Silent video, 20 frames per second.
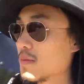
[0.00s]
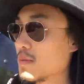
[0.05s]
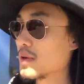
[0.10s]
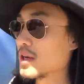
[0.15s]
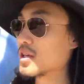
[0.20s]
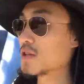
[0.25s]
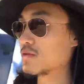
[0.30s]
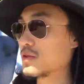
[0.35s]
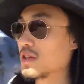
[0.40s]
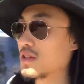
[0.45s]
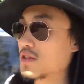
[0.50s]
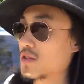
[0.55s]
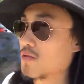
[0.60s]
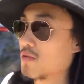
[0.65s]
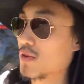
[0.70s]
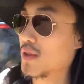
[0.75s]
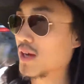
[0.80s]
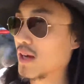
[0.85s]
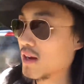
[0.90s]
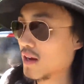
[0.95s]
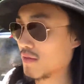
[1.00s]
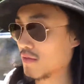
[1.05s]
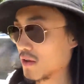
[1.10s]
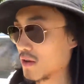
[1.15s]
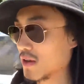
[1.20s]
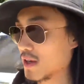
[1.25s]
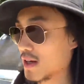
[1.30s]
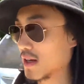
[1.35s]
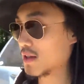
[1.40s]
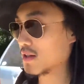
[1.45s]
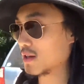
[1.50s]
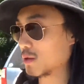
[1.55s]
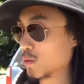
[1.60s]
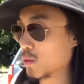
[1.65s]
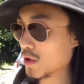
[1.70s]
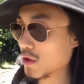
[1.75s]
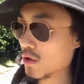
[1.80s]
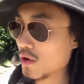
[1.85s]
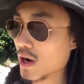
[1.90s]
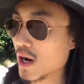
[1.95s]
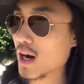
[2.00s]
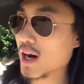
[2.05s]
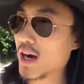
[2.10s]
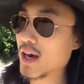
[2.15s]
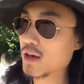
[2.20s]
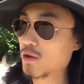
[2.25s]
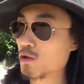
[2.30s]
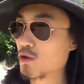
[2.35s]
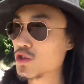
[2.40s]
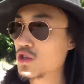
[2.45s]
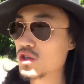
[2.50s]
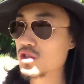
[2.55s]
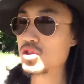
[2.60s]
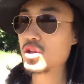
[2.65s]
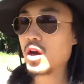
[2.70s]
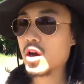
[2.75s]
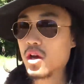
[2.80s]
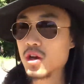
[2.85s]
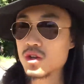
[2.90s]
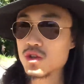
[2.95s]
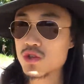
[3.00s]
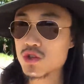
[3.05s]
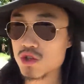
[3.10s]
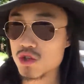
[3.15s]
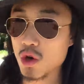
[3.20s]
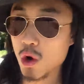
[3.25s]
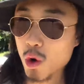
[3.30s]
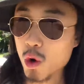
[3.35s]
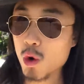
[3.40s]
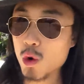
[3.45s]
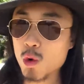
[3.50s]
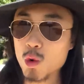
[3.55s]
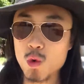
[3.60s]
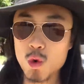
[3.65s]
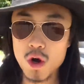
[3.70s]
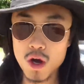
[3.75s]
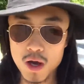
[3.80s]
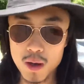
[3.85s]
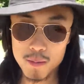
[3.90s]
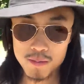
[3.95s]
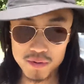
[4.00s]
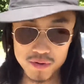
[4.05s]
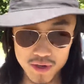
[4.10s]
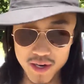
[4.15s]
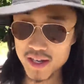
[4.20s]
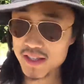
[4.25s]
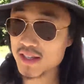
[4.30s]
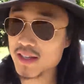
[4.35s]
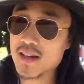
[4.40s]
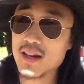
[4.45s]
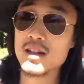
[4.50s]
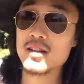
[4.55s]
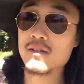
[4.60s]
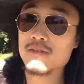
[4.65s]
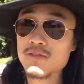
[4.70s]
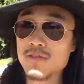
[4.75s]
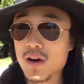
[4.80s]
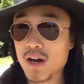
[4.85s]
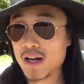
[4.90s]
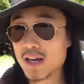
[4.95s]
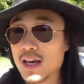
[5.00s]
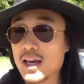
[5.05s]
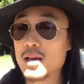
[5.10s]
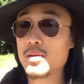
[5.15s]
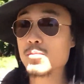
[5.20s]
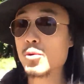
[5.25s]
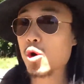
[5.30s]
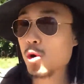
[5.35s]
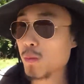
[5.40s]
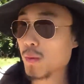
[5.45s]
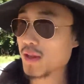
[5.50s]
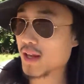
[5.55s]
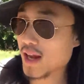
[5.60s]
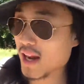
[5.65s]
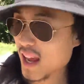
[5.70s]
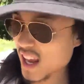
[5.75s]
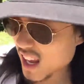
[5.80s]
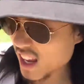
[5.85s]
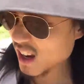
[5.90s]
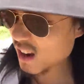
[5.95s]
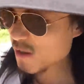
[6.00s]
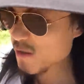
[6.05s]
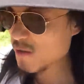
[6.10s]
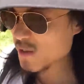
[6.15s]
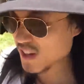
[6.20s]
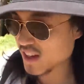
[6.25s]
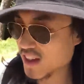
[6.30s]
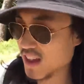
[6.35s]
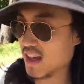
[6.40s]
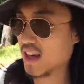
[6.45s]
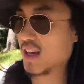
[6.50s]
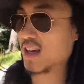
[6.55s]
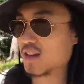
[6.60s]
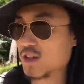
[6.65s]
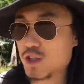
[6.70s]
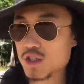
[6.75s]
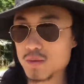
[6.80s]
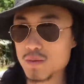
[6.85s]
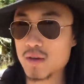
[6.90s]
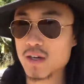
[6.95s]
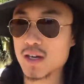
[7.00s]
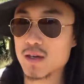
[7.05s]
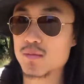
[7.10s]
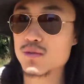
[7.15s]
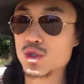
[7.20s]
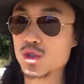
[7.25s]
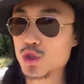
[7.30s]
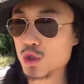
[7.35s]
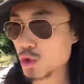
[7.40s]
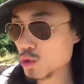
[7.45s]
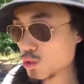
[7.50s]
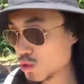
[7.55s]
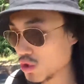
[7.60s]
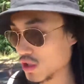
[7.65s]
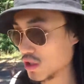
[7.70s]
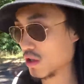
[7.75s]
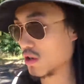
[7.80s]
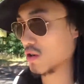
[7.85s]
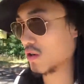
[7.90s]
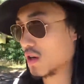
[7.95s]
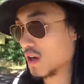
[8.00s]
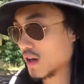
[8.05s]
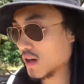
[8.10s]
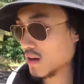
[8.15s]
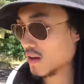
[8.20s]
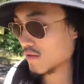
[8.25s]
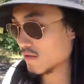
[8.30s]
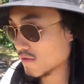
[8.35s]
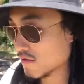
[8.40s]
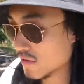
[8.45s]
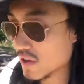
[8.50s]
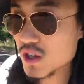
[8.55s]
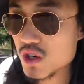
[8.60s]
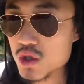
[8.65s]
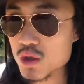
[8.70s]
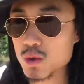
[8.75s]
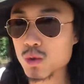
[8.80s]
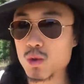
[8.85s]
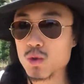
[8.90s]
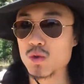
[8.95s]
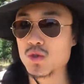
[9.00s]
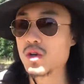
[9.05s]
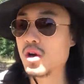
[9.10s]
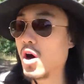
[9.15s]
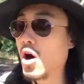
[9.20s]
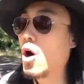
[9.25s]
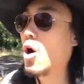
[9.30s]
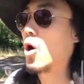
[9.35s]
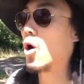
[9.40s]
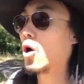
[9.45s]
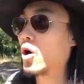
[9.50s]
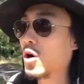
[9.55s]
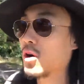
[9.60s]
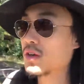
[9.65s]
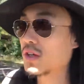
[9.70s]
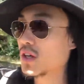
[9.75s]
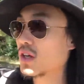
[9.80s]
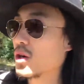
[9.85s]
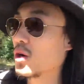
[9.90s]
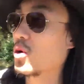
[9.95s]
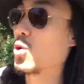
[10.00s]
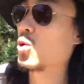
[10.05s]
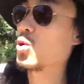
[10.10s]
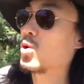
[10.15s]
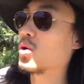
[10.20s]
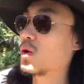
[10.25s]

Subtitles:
of the biggest reasons for that, I feel like, is like when you're high, you're just so present in the fucking moment that everything just becomes juicier. Visuals, audio,